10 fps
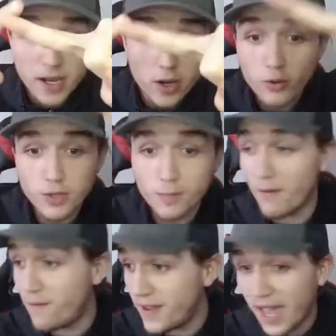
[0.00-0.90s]
goals at
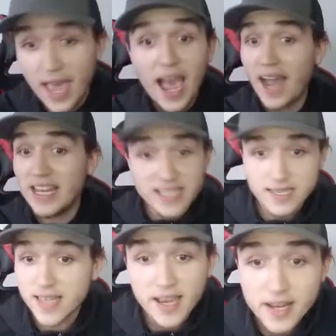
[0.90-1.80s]
Benfica and he's
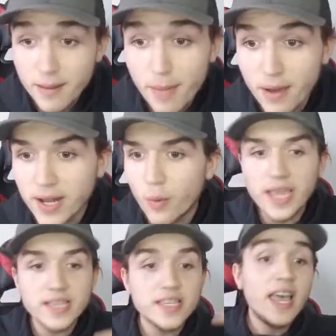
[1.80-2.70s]
exciting in many
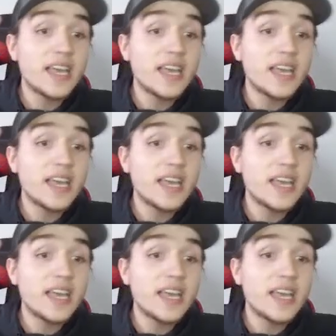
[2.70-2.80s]
ways.